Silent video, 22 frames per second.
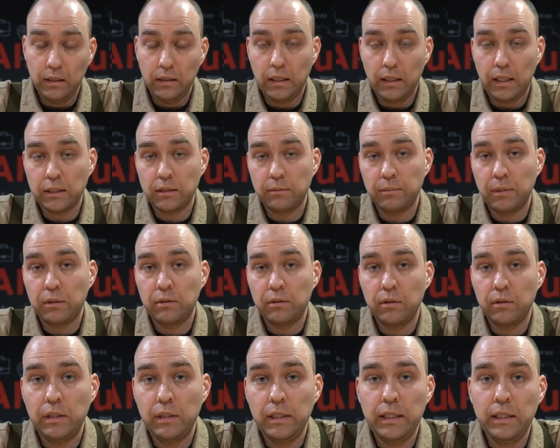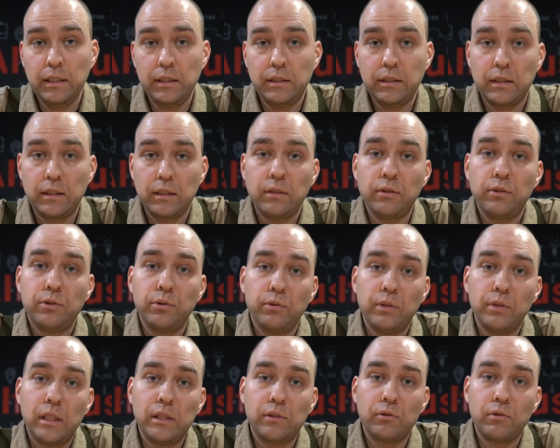Last but least, and
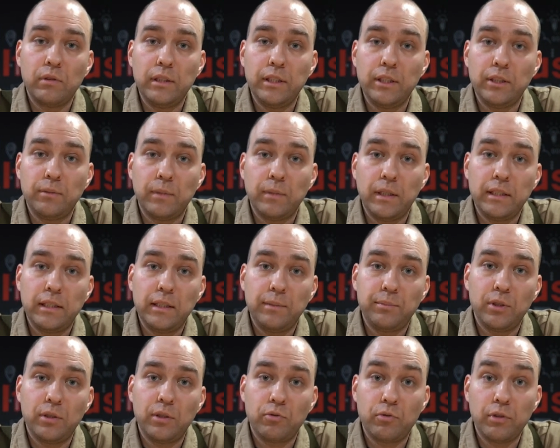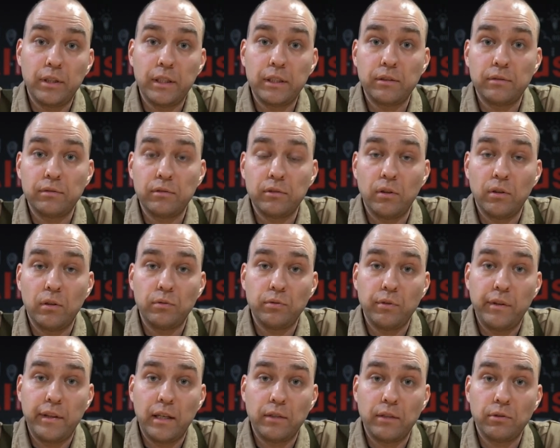soon I'll release my tips and tricks for
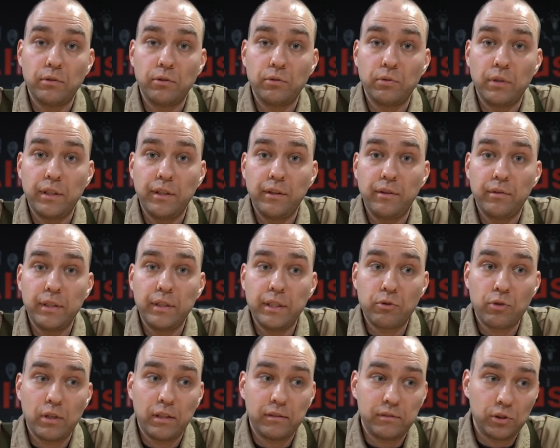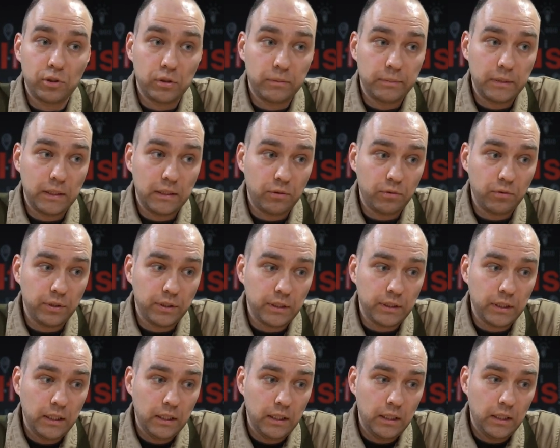2023 travel to
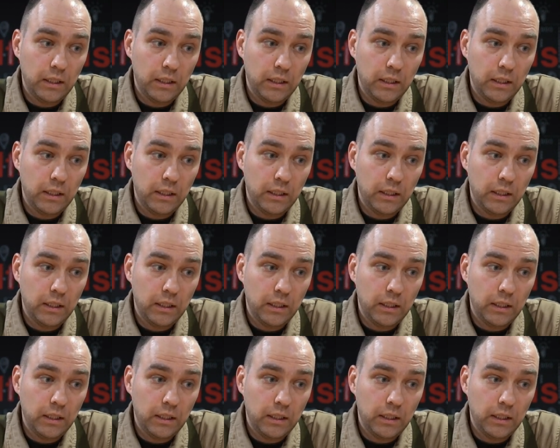Belarus,